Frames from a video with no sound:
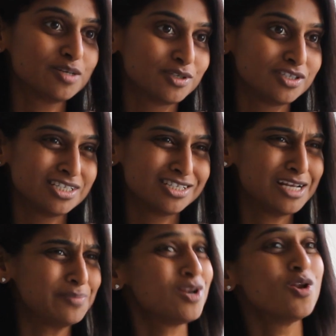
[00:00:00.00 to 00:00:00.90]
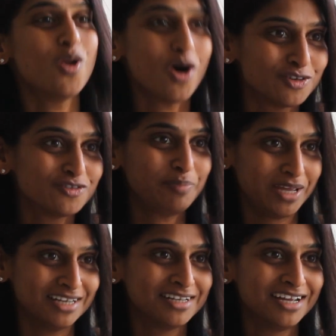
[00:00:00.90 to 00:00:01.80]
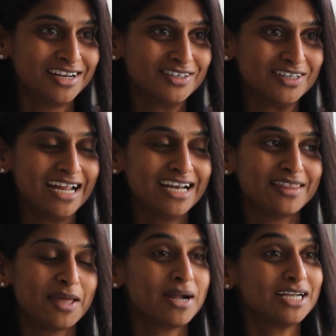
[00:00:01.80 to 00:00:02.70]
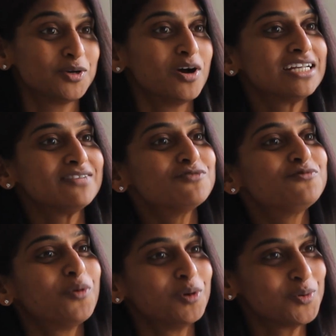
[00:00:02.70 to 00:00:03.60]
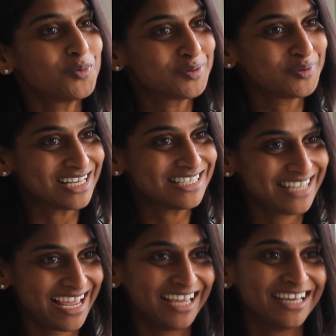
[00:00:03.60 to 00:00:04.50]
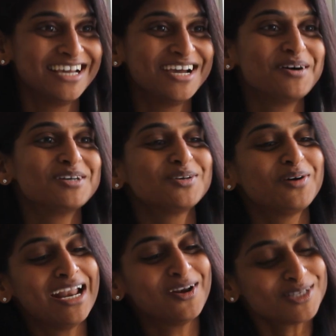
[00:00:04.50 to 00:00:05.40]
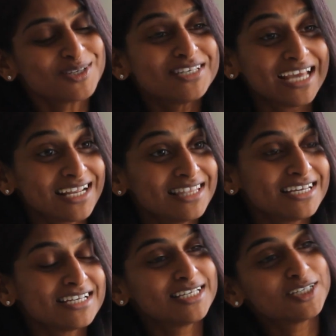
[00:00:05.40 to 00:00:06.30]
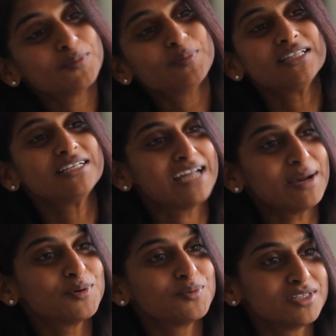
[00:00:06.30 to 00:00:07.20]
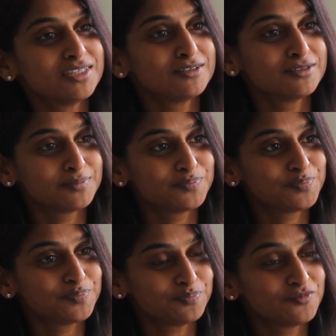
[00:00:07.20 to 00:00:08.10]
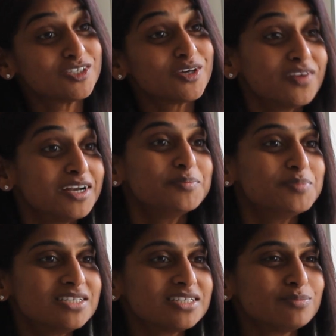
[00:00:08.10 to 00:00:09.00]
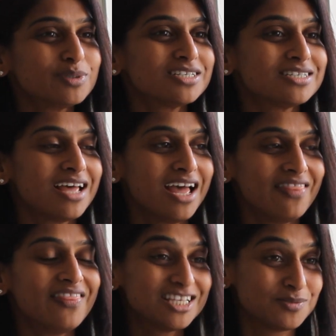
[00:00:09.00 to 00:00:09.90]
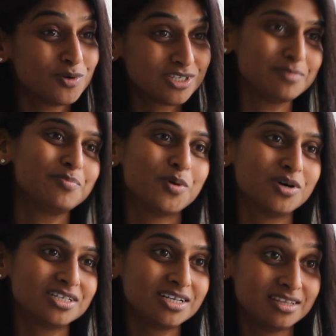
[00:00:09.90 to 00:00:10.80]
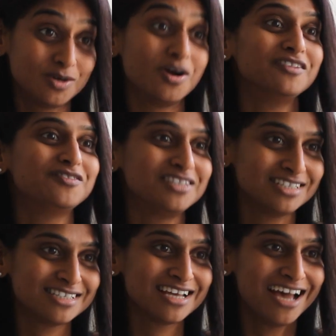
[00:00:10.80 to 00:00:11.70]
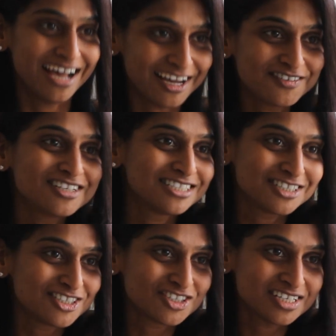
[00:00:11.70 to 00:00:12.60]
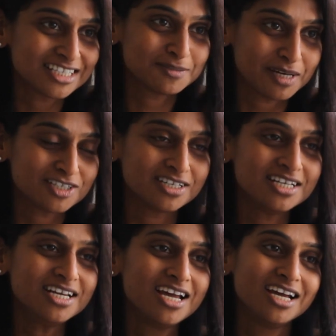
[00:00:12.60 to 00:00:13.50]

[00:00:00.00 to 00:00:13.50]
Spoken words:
procedure, there will be a lot of pain, right? They might not even follow what we are saying. So, and also second thing is that to build a rapport with the physiotherapist, because that's most important, the confidence. After surgery especially,